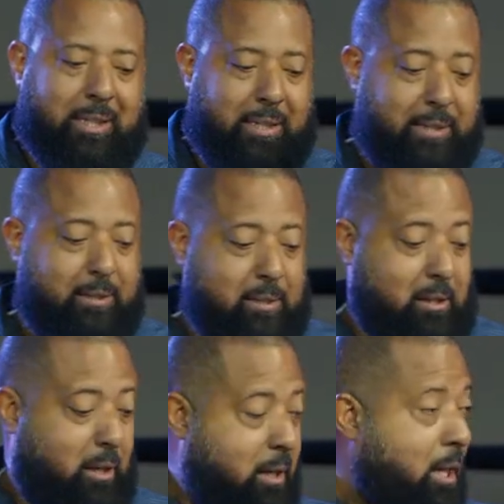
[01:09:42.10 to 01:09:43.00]
look, this
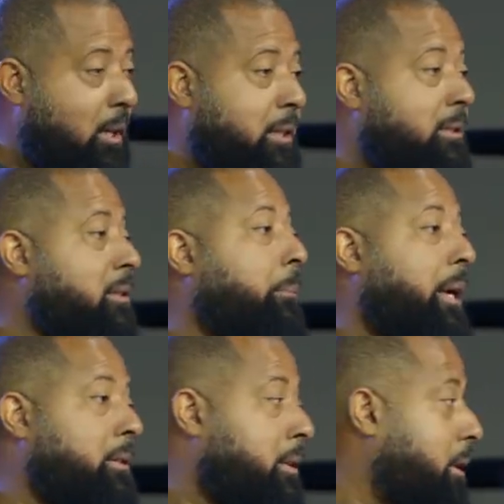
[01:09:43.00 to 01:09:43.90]
is a
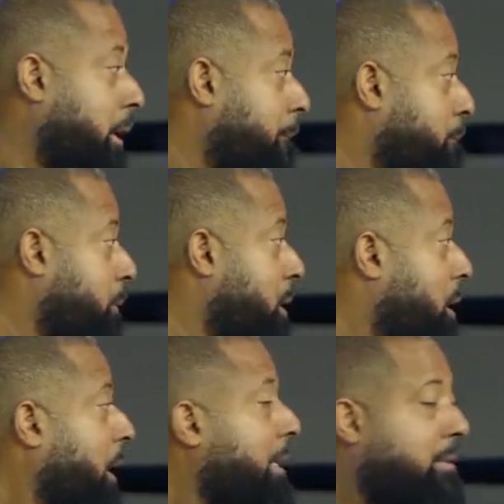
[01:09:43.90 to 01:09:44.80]
major thing.
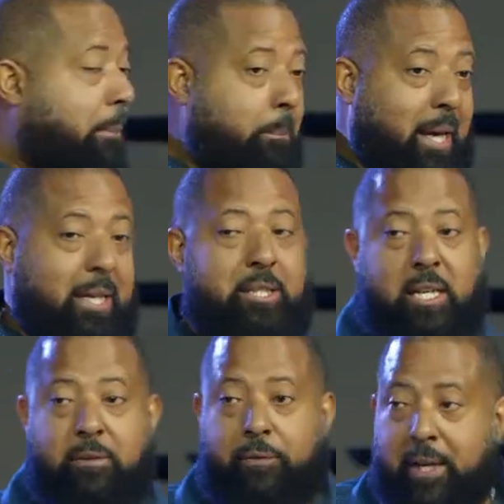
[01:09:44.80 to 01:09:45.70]
It's a
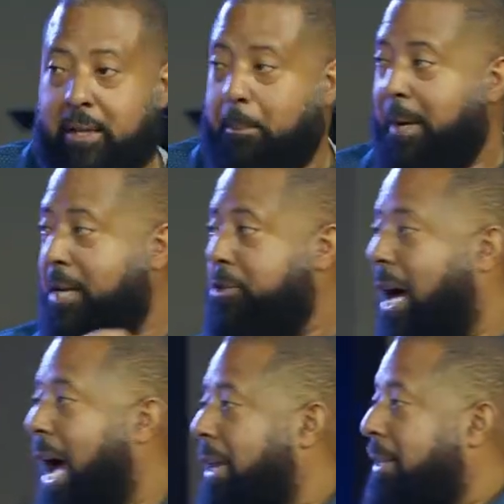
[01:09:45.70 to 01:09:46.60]
major event, a
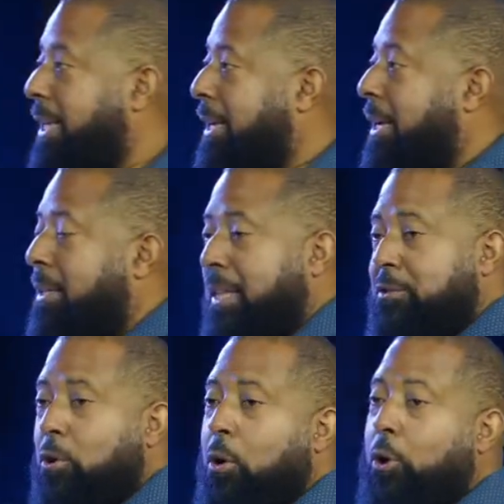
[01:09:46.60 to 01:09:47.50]
major holiday
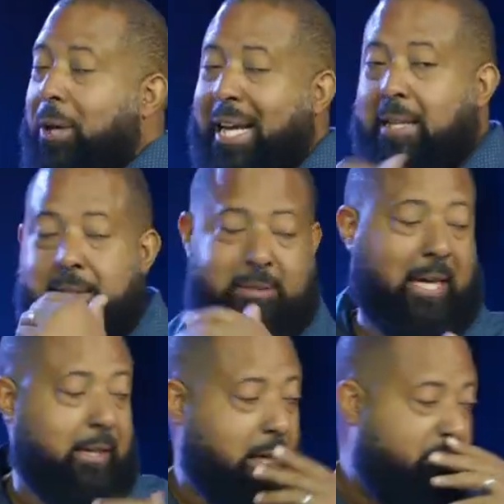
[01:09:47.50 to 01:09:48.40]
that's going on. And
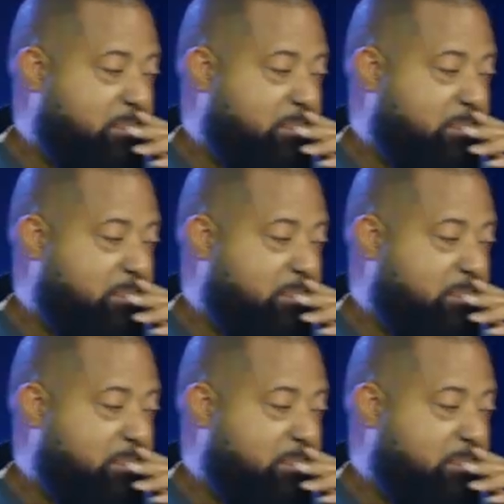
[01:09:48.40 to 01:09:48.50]
listen, I need